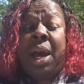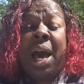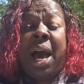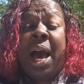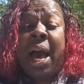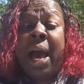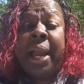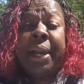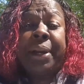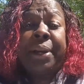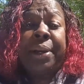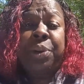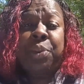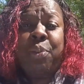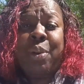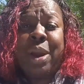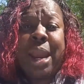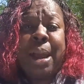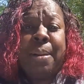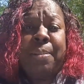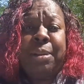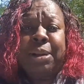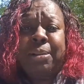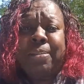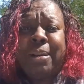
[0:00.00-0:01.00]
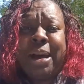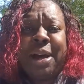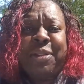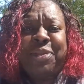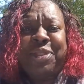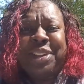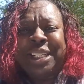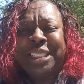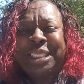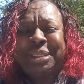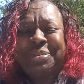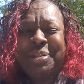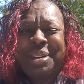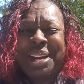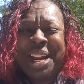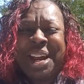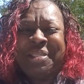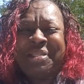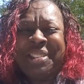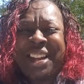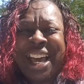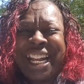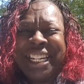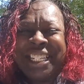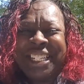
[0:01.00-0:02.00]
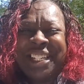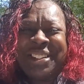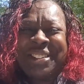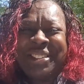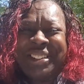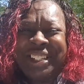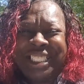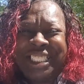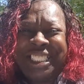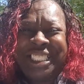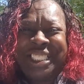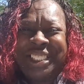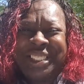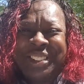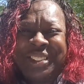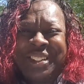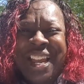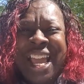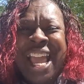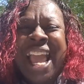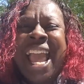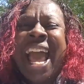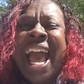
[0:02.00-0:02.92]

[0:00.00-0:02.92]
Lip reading: I could ramble about this, but I'm not going to.